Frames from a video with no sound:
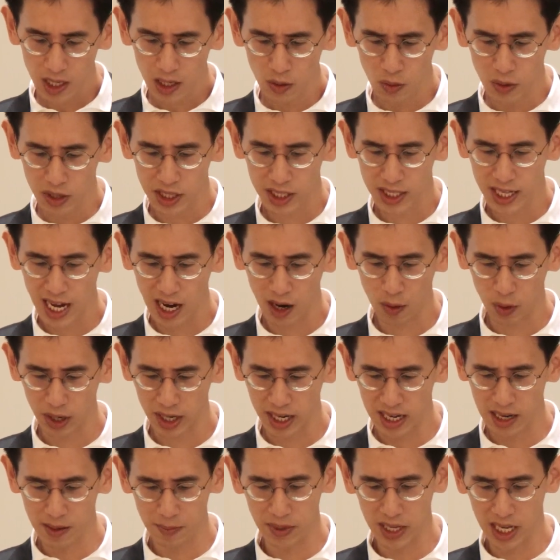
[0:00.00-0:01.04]
which is how we're
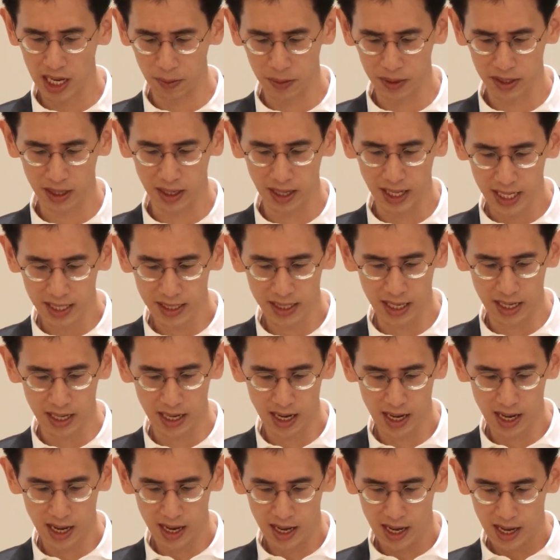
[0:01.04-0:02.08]
going to be able to
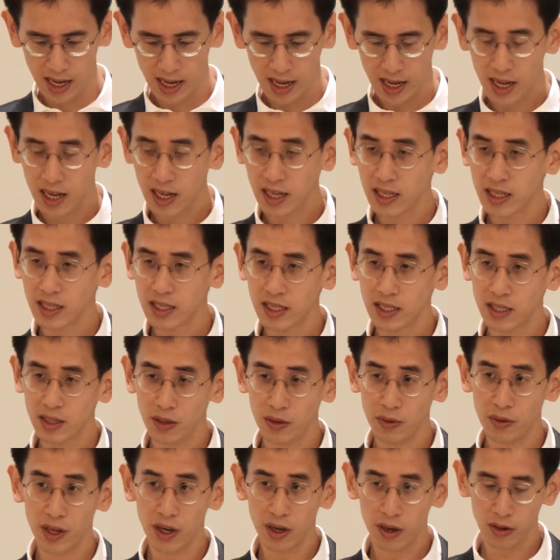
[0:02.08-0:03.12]
listen
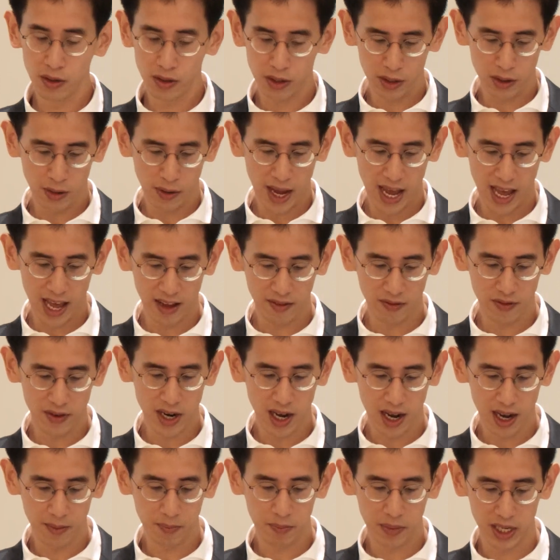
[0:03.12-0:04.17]
to those who have
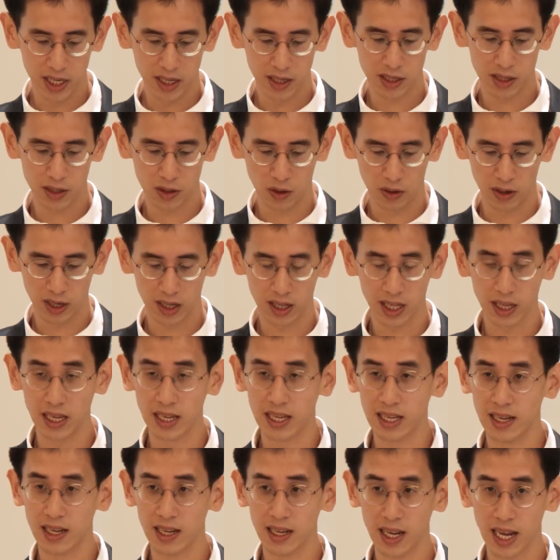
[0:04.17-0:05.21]
not been
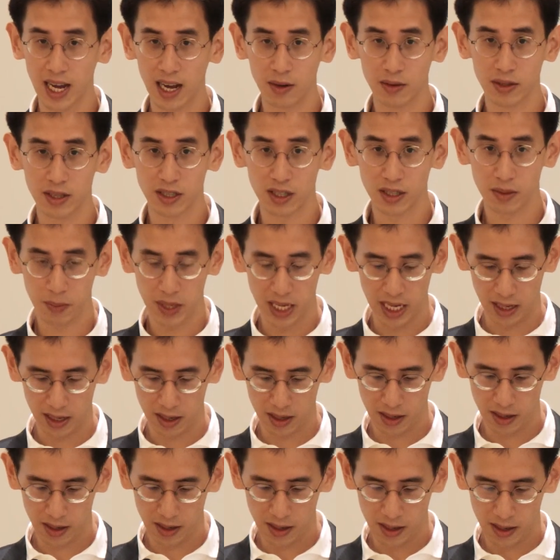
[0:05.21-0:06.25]
historically allowed to speak,